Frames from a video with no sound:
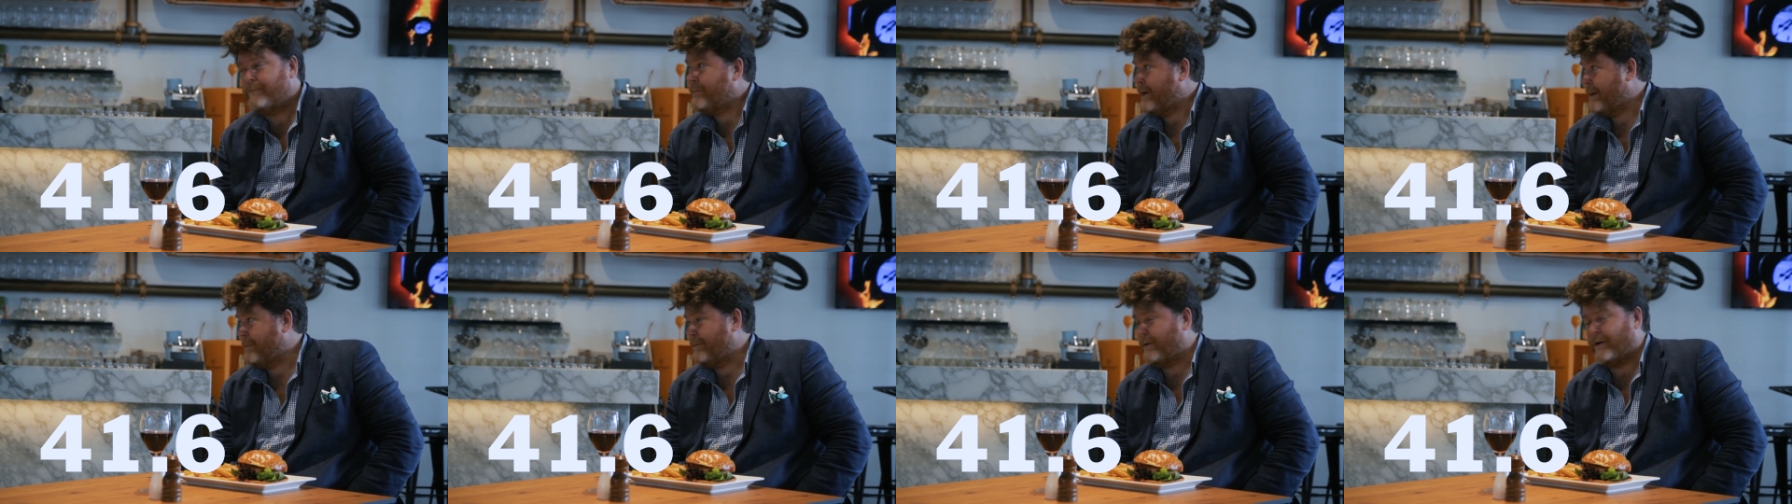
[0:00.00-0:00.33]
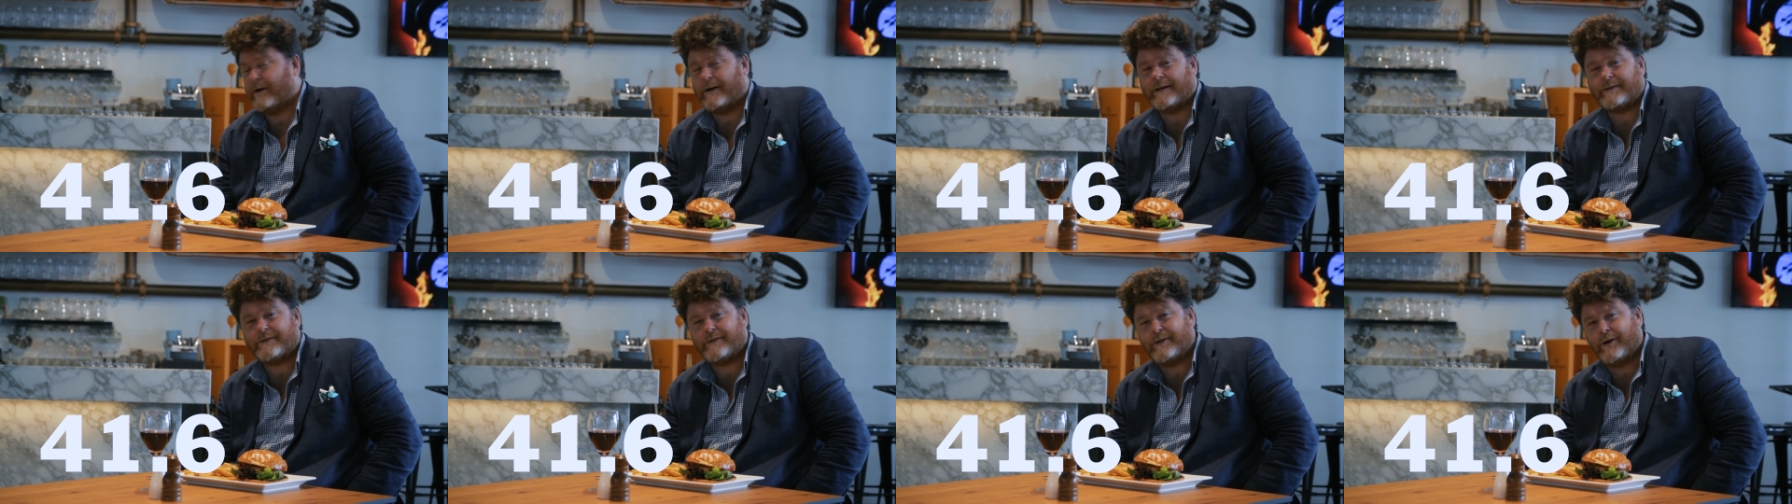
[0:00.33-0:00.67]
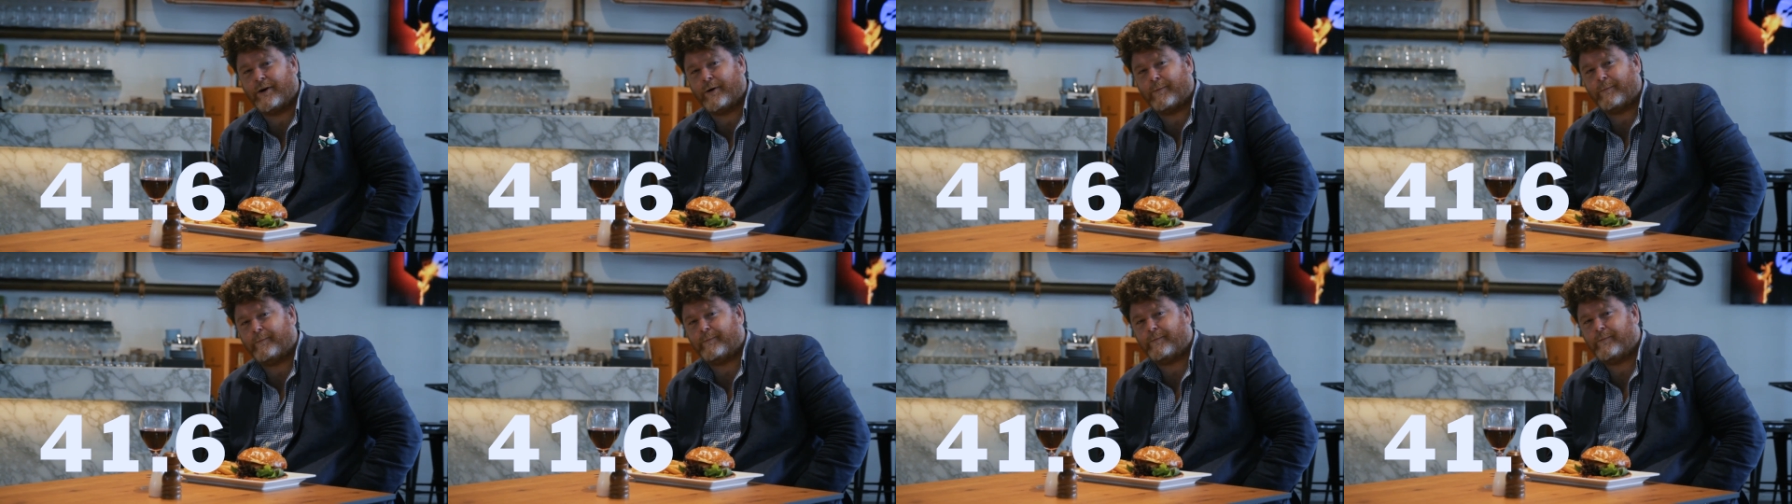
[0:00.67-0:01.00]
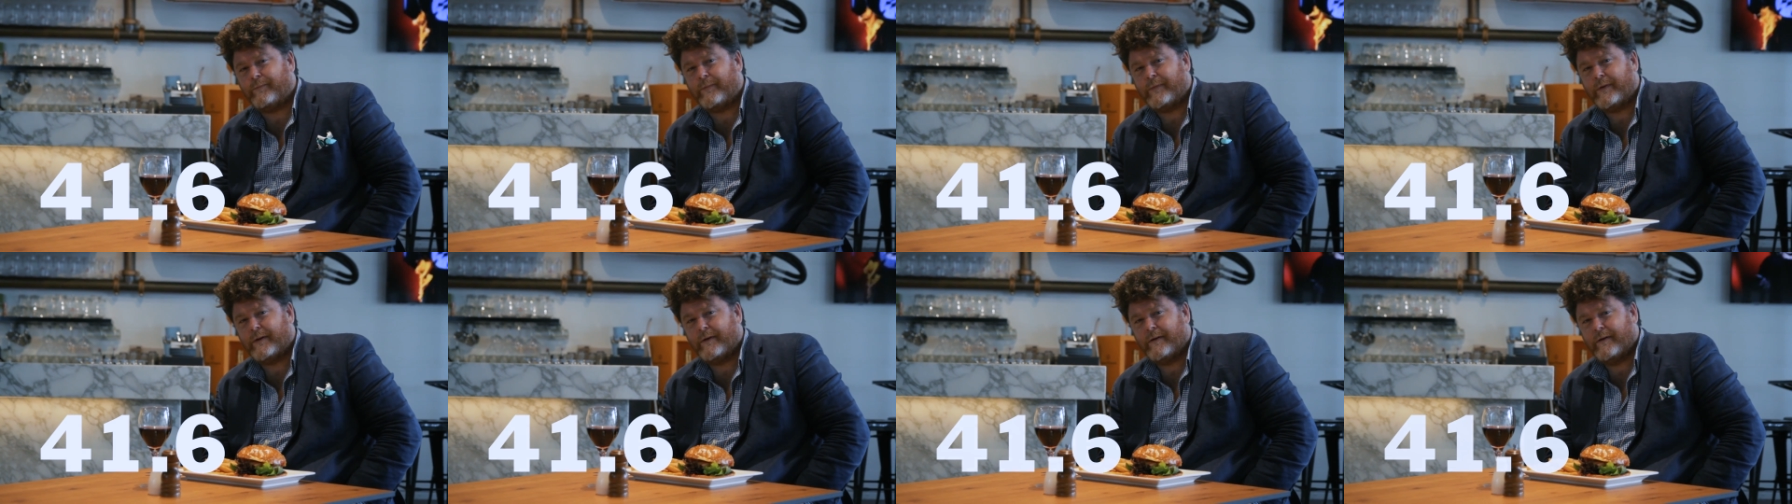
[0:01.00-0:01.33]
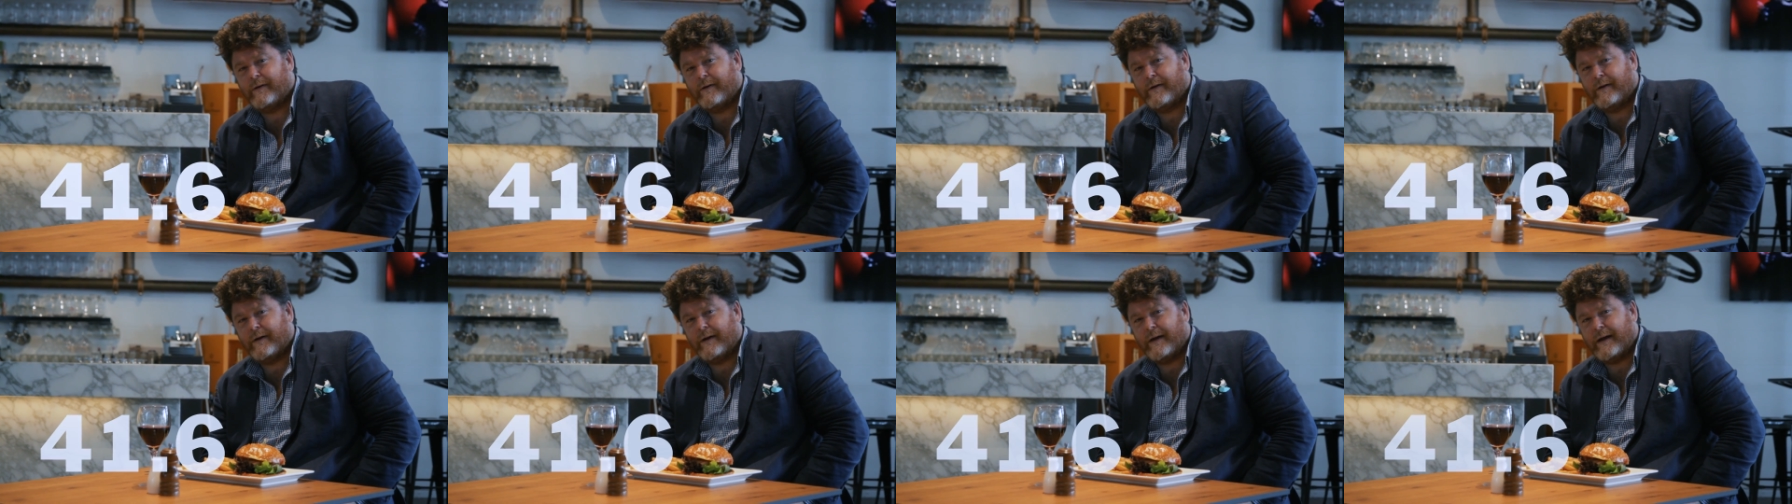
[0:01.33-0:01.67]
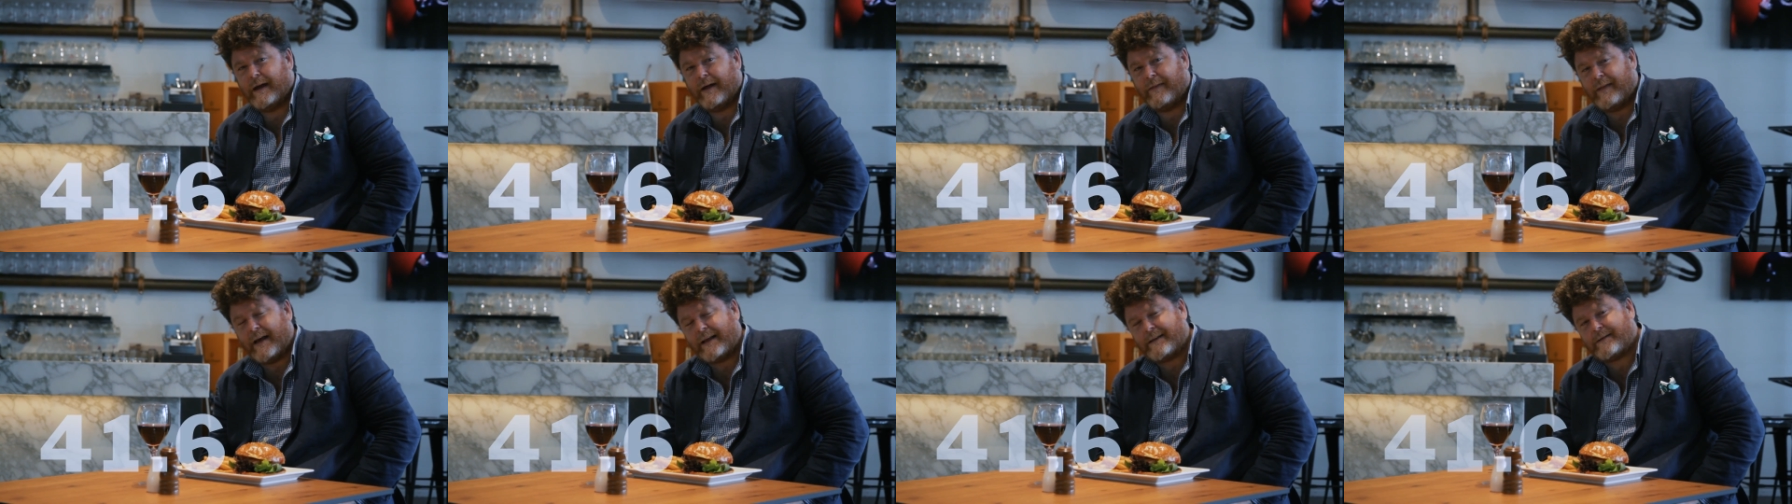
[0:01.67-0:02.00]
people like Tom.
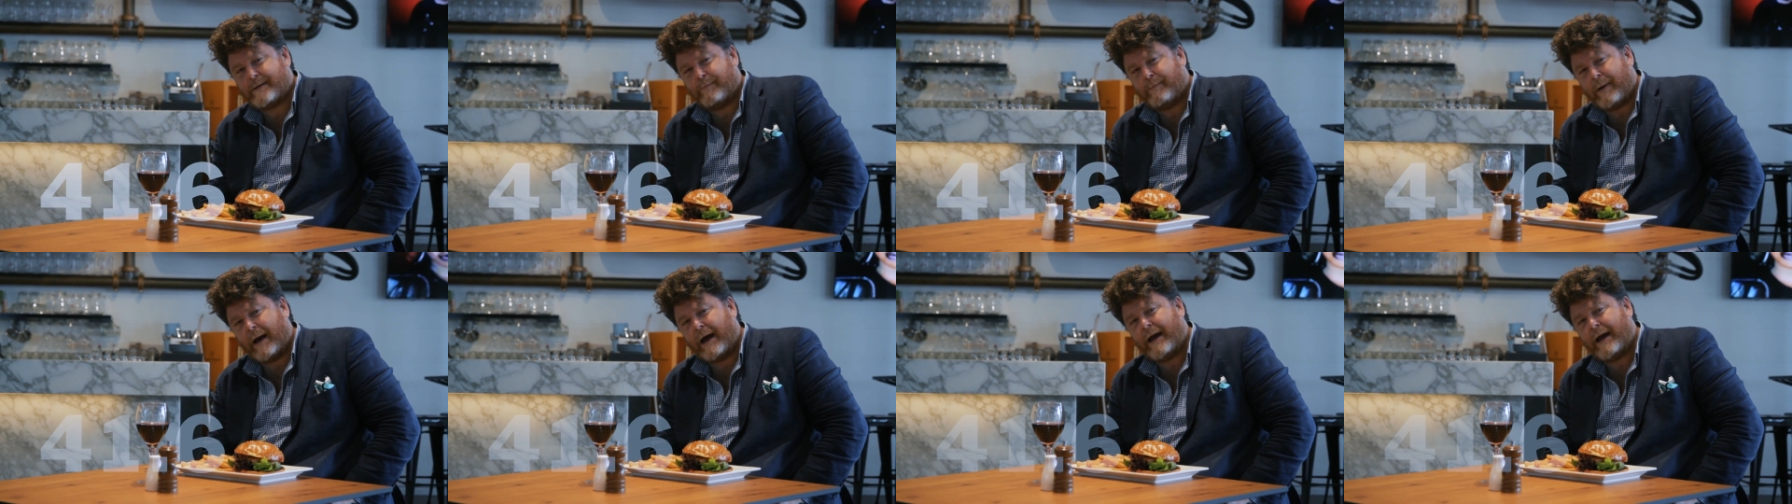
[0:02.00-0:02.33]
And that's a